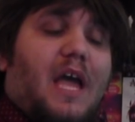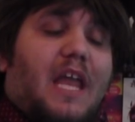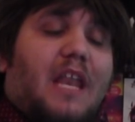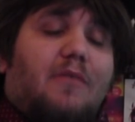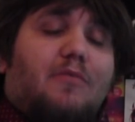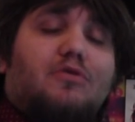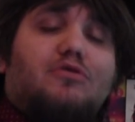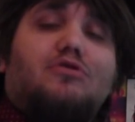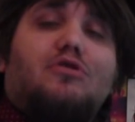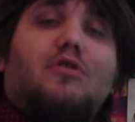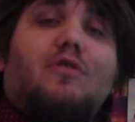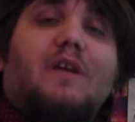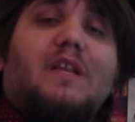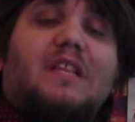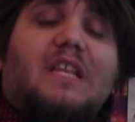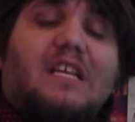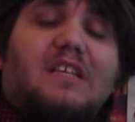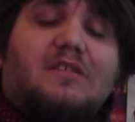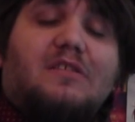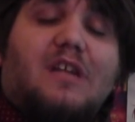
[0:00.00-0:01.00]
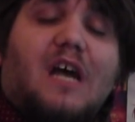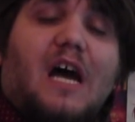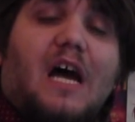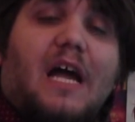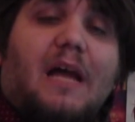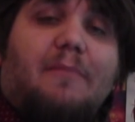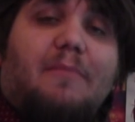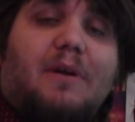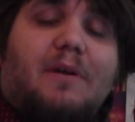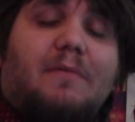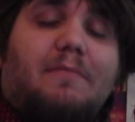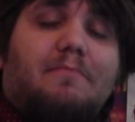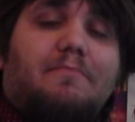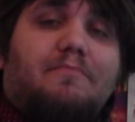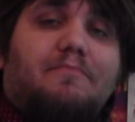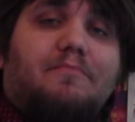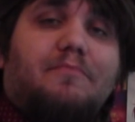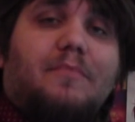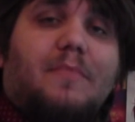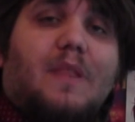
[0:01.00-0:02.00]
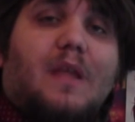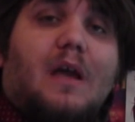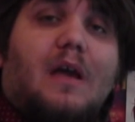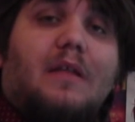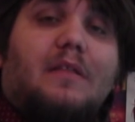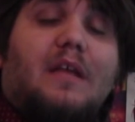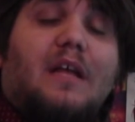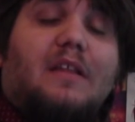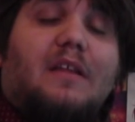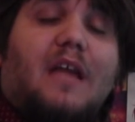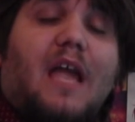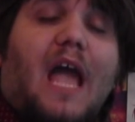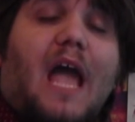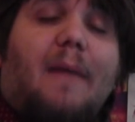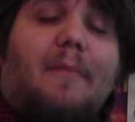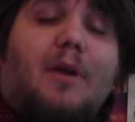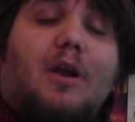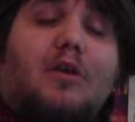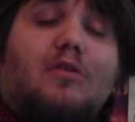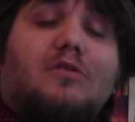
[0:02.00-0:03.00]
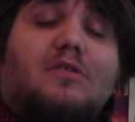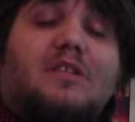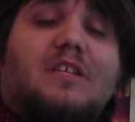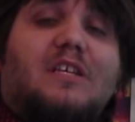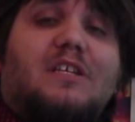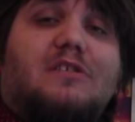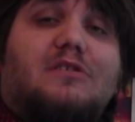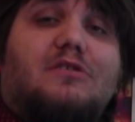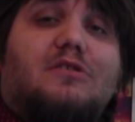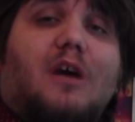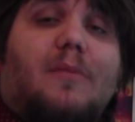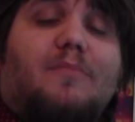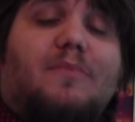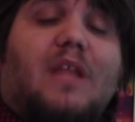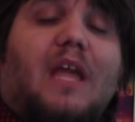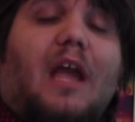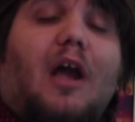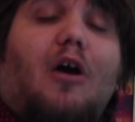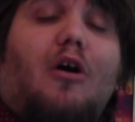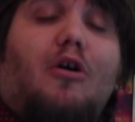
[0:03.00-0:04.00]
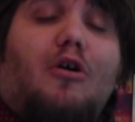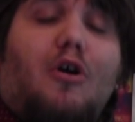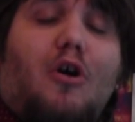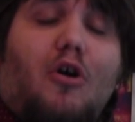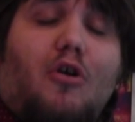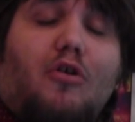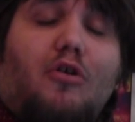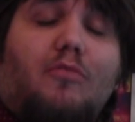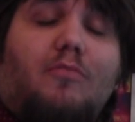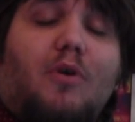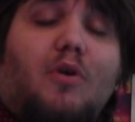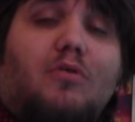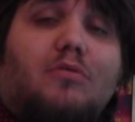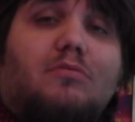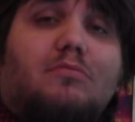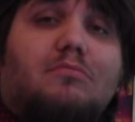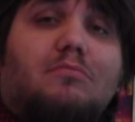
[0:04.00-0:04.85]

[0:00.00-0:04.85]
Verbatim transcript: And it was during this time that Camelot did something horrible.